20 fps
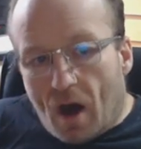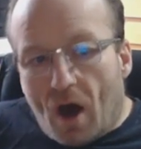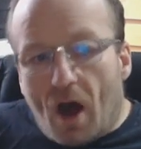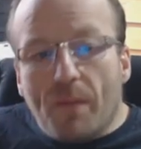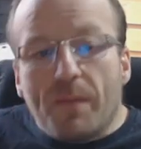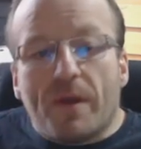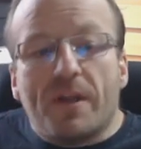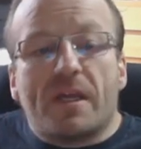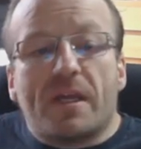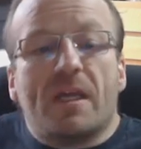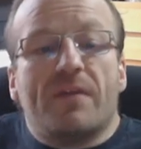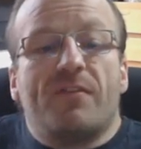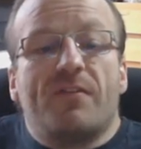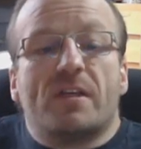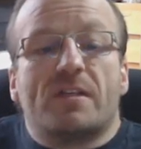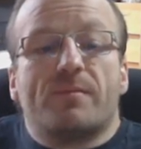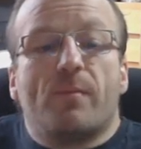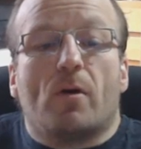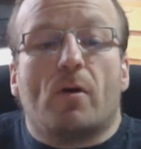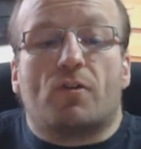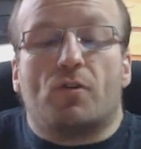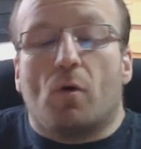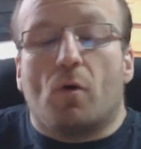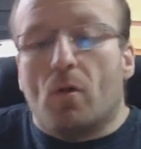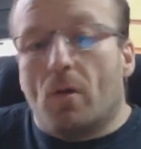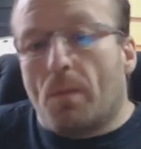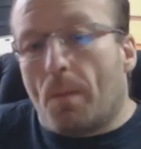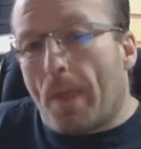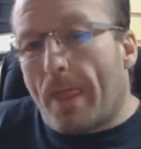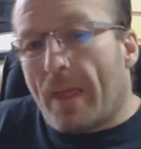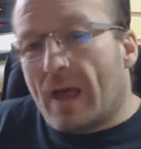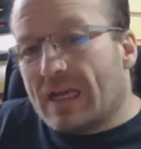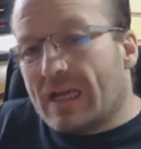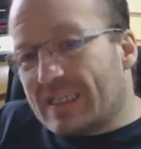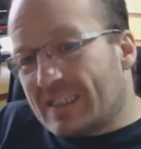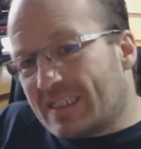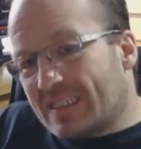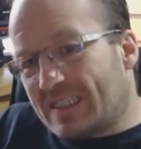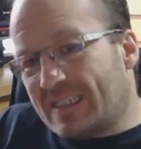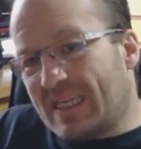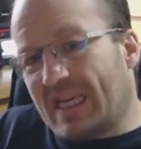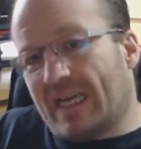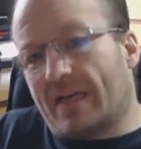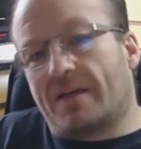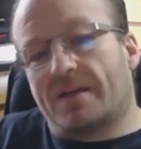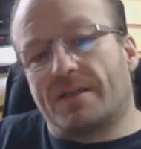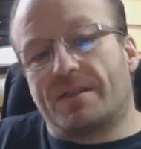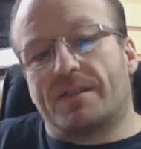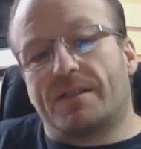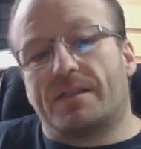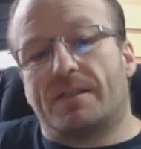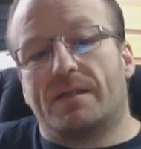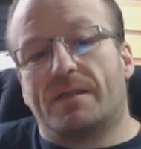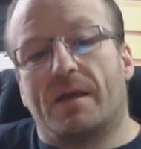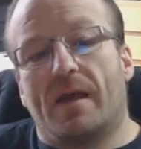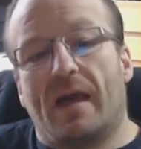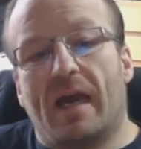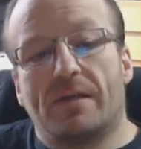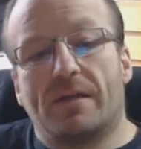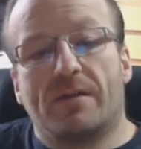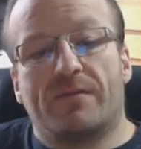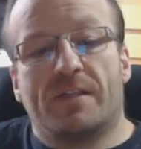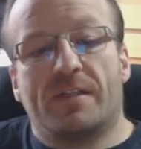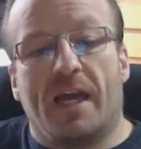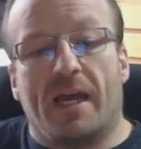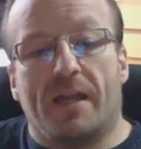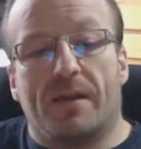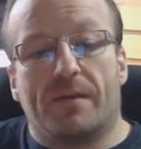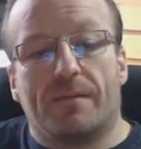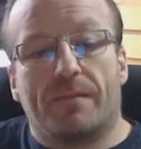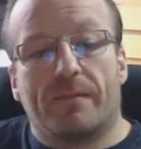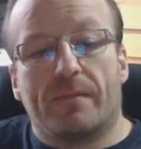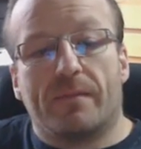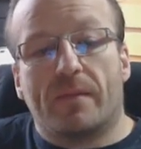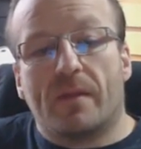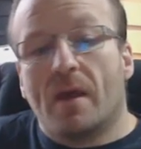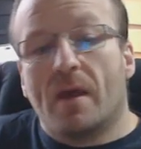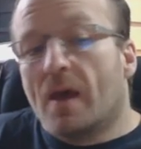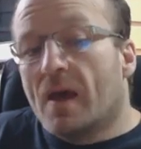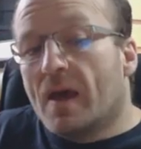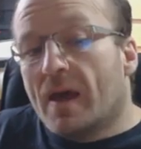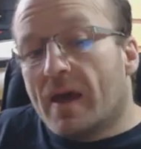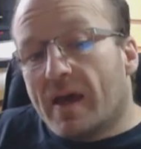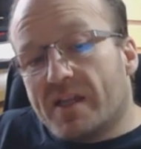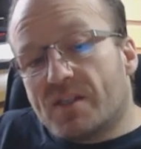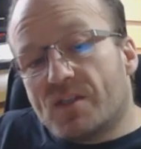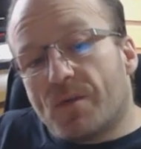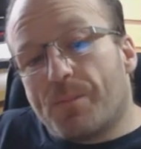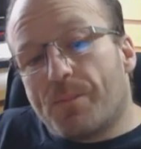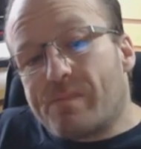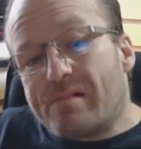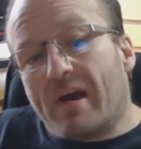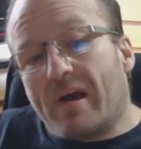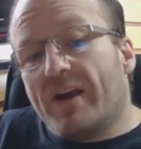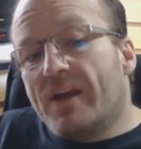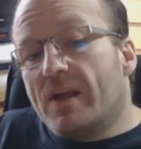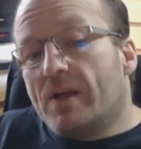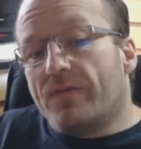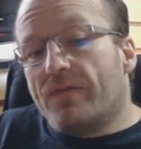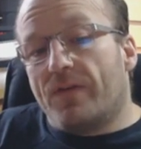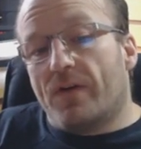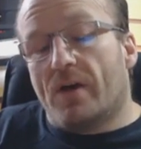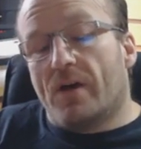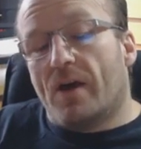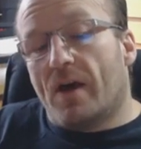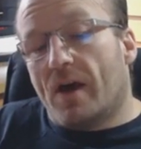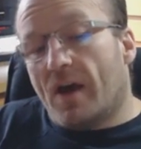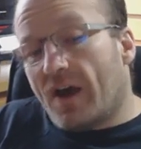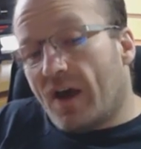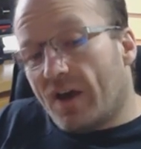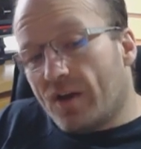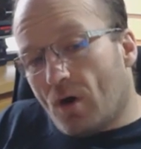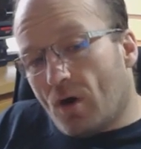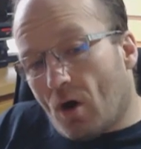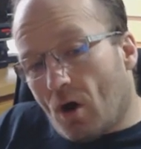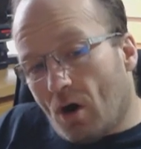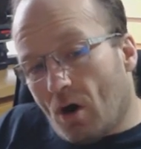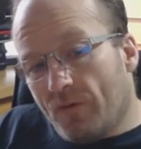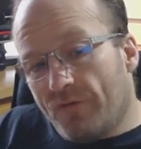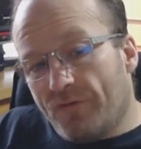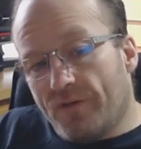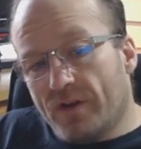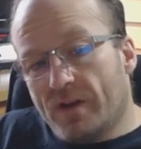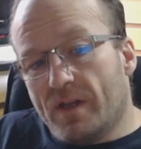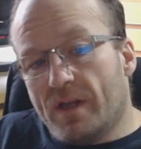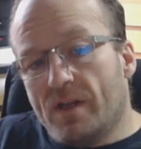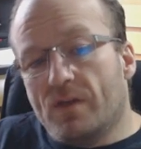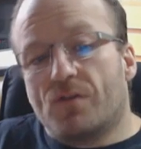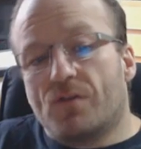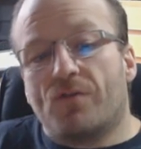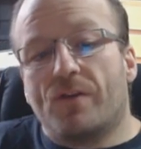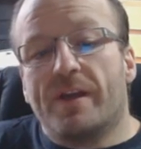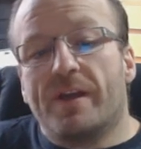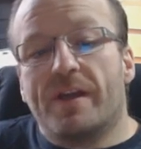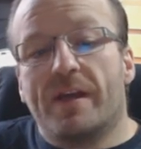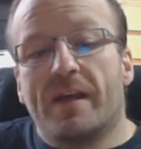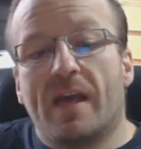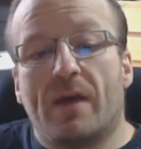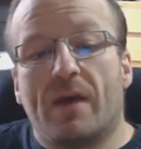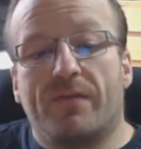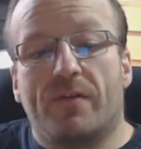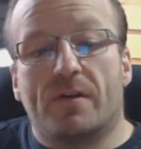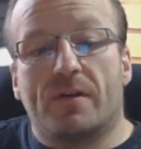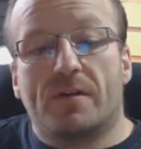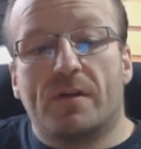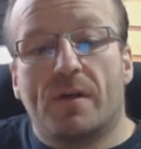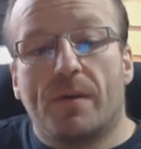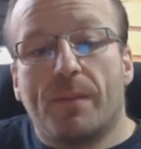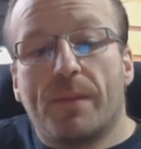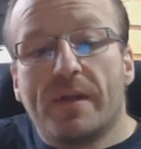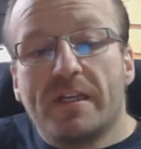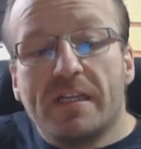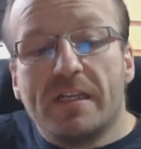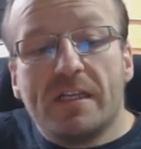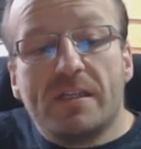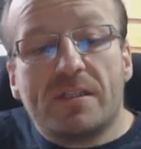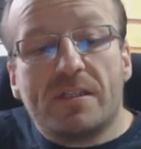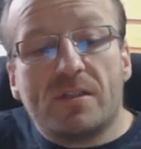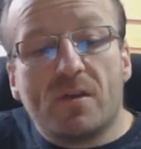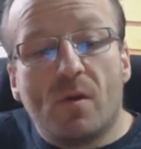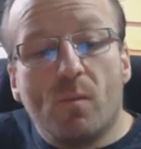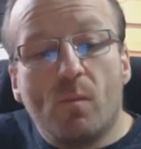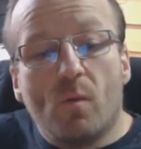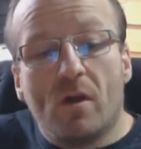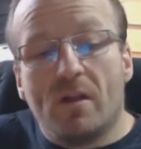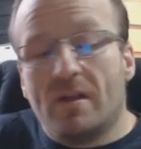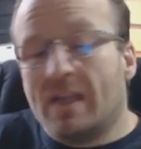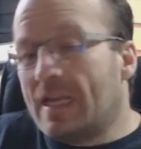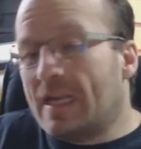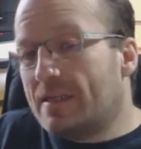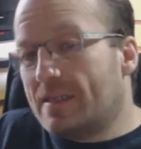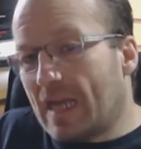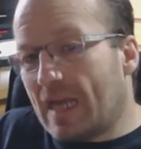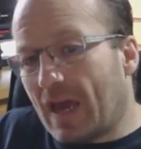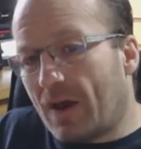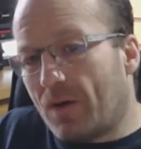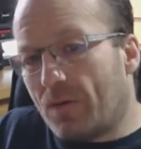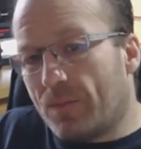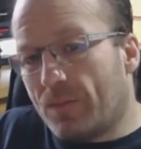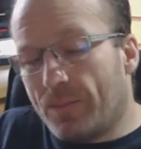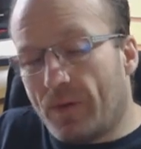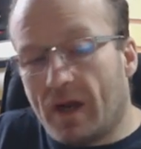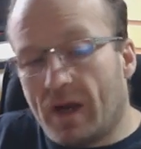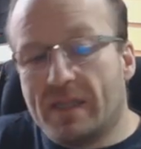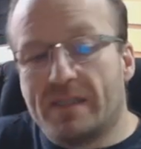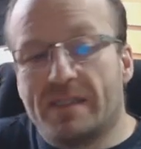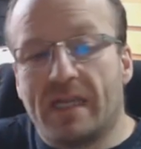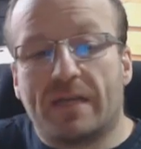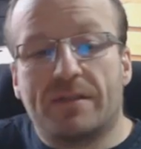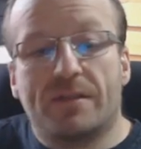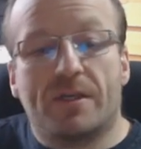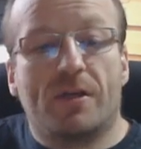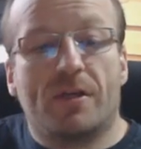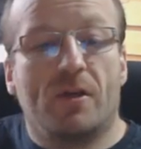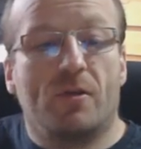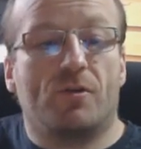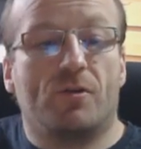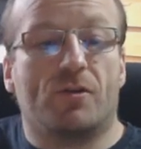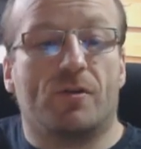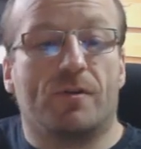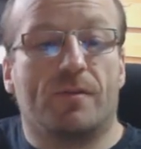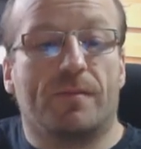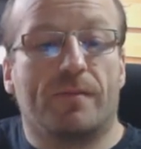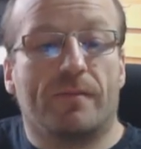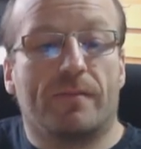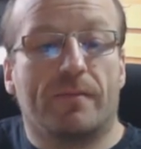I'm going to give this module 6 out of 10. It's a brave and often intriguing effort, but it is somewhat let down by its execution.